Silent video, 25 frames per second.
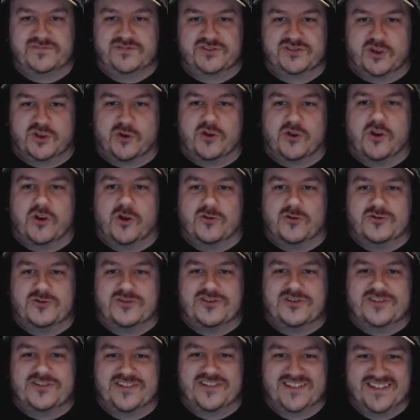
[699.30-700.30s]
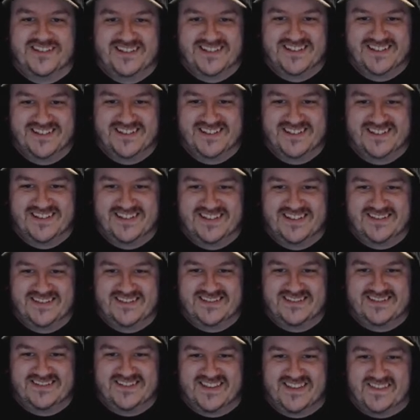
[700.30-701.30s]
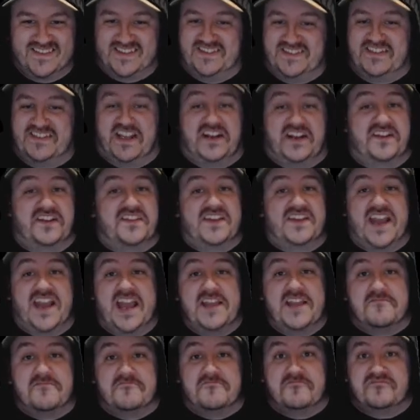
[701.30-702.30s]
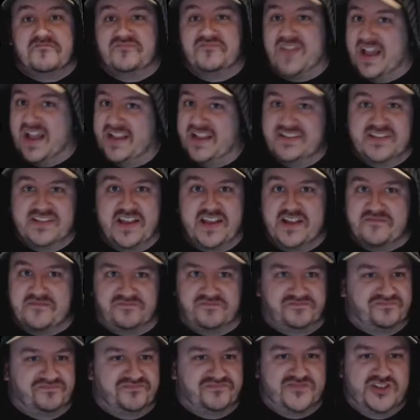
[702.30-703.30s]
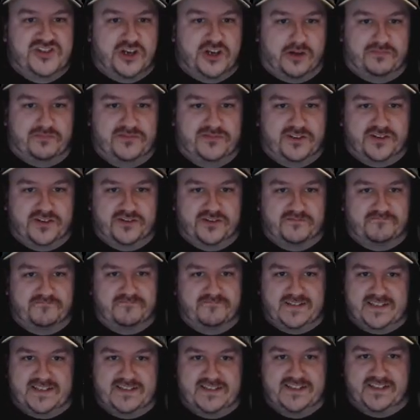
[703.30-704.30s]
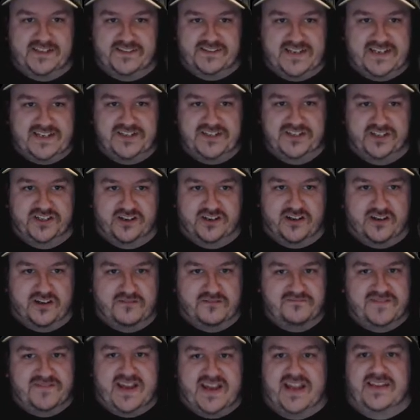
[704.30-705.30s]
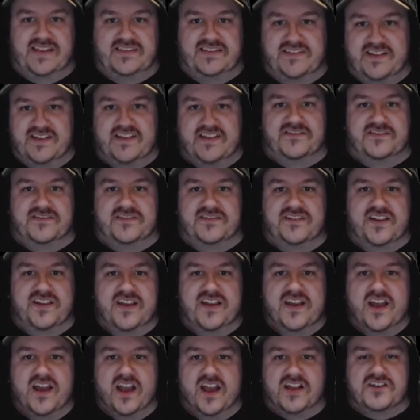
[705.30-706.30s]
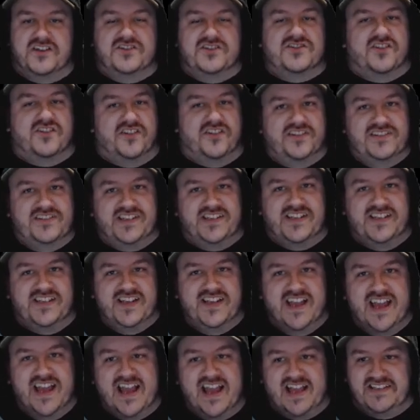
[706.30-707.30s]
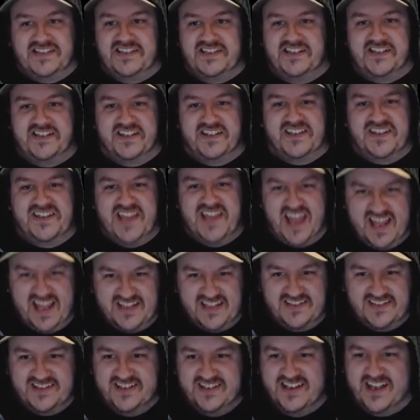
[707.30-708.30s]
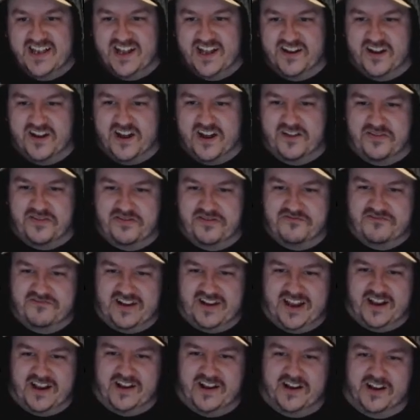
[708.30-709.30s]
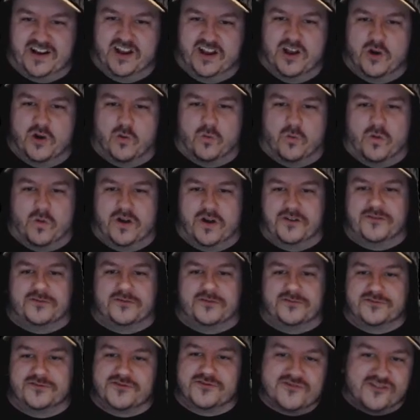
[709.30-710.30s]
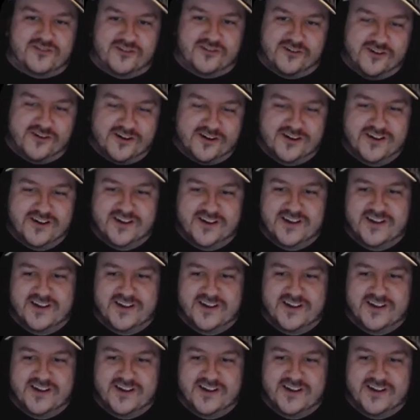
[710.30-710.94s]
so close. And that's the end of the game. That is it. Job done. That's your lot. That is as exciting as it could get. A thrilling 1-1 draw